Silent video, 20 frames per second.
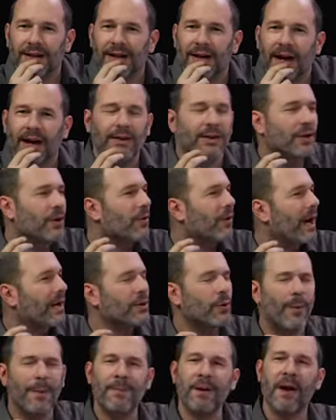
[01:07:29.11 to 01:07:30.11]
I
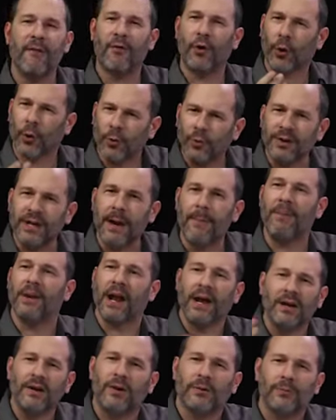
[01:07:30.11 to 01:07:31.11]
know maybe I've heard that, but
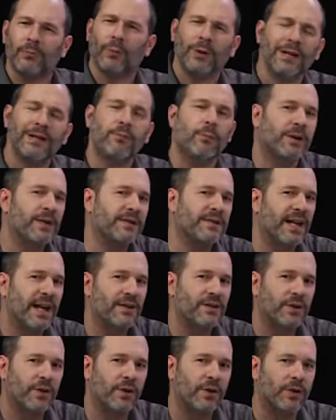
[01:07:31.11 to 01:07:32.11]
I don't. What is
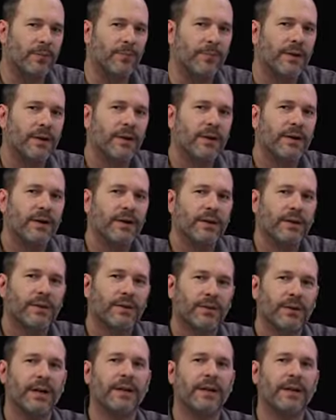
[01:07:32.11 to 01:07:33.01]
that term? Okay.